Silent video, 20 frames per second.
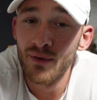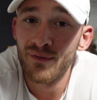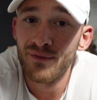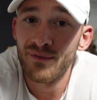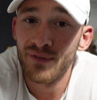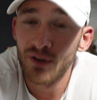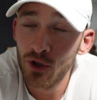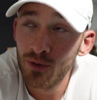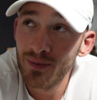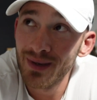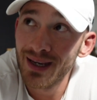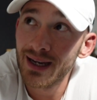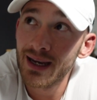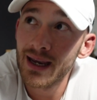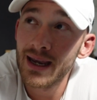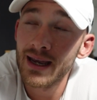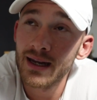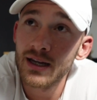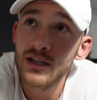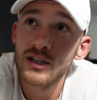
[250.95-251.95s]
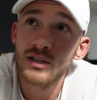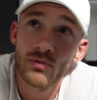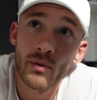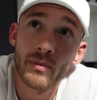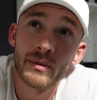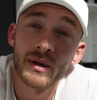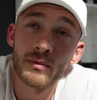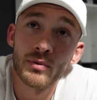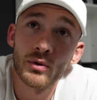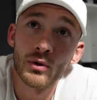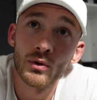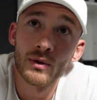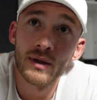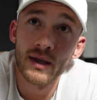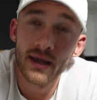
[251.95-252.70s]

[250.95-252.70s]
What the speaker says: filming in a swimming pool